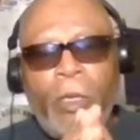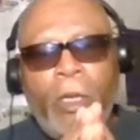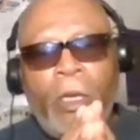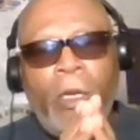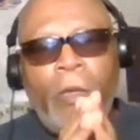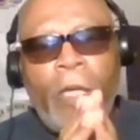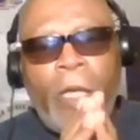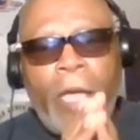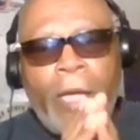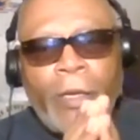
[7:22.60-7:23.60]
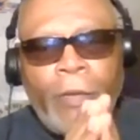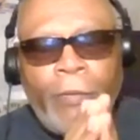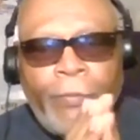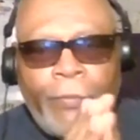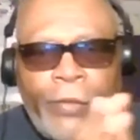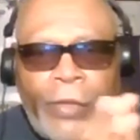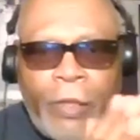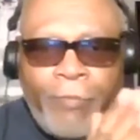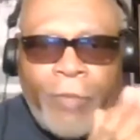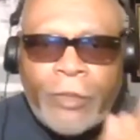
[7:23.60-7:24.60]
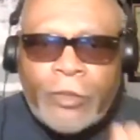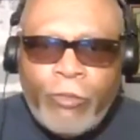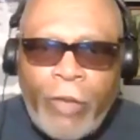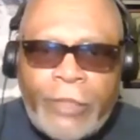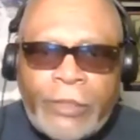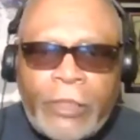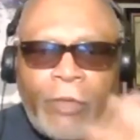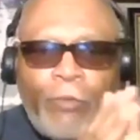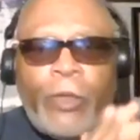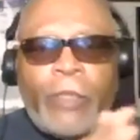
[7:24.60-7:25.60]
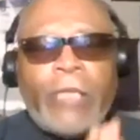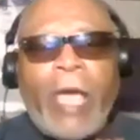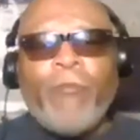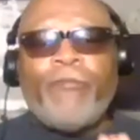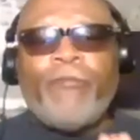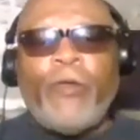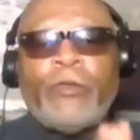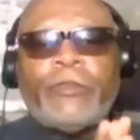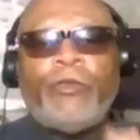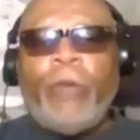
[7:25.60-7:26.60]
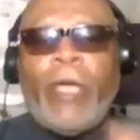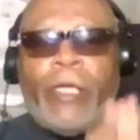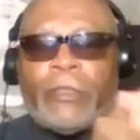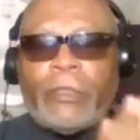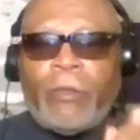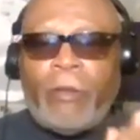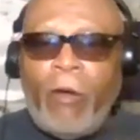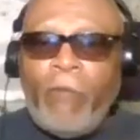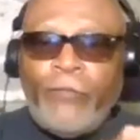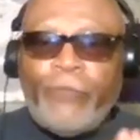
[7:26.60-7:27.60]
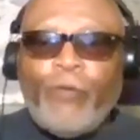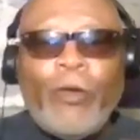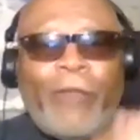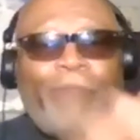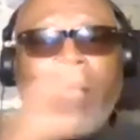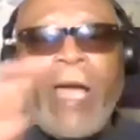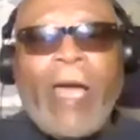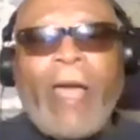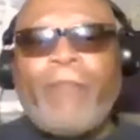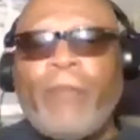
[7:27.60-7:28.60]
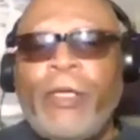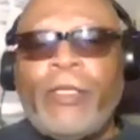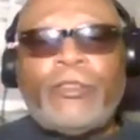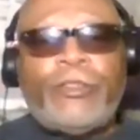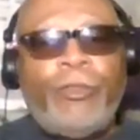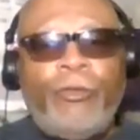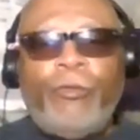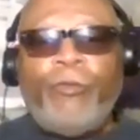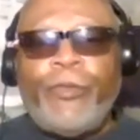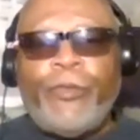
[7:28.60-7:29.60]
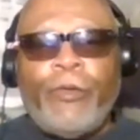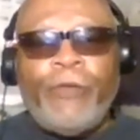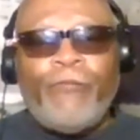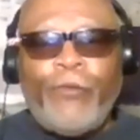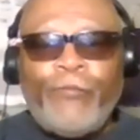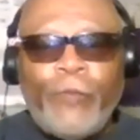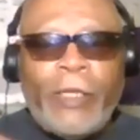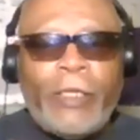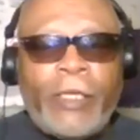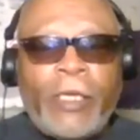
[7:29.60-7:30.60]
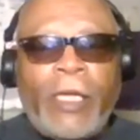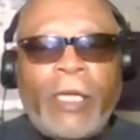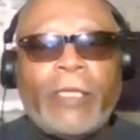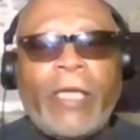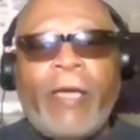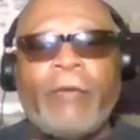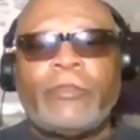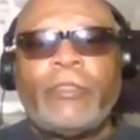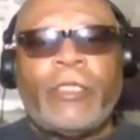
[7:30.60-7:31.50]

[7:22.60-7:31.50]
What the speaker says: the administration, which I refer to as COVID 45 plus 2 with 34 felony counts looking straight at you.